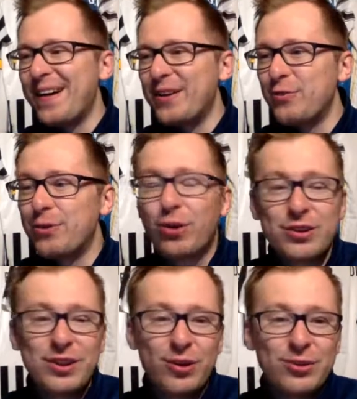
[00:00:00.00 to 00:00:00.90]
you'll be
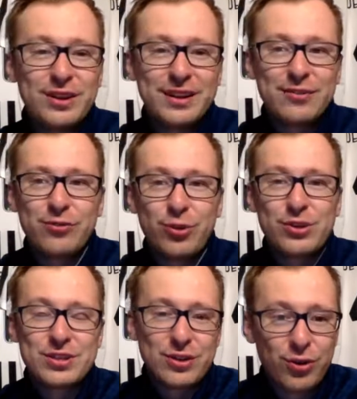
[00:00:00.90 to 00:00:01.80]
only
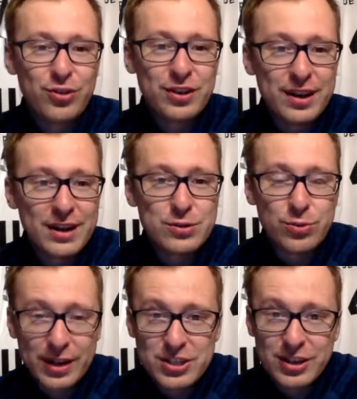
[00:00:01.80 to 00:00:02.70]
focusing on the guys who
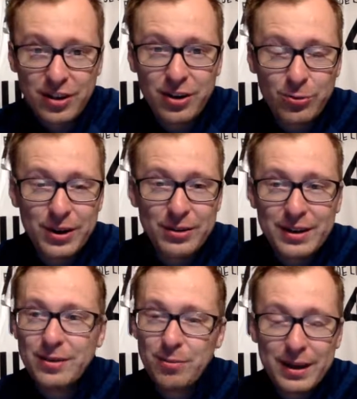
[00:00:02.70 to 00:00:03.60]
actually are wearing
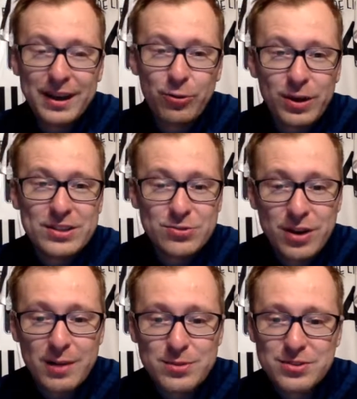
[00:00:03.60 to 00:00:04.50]
black and white
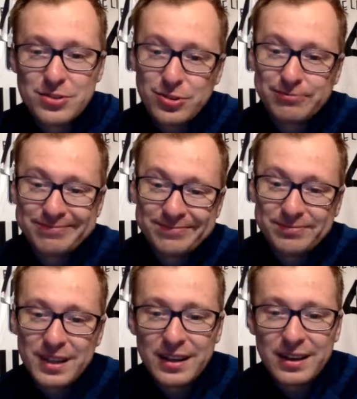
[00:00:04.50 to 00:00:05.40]
stripes. So
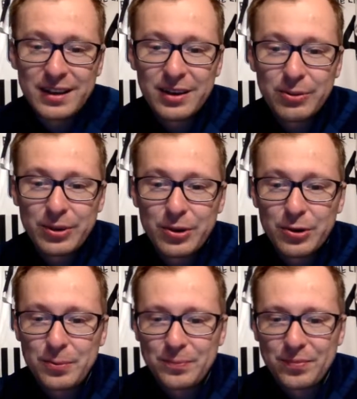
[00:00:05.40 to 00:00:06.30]
there we go.